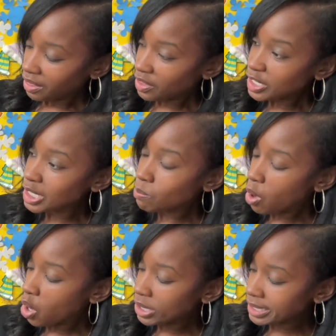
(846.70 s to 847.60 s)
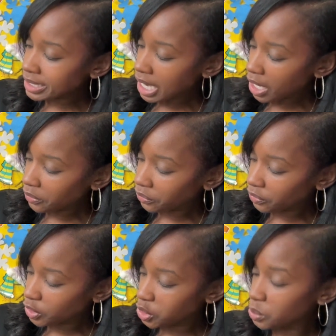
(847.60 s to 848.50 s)
the small
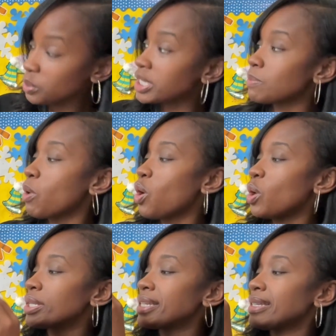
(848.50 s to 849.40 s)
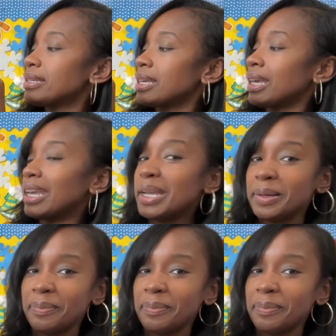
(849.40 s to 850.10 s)
stuff too small to see.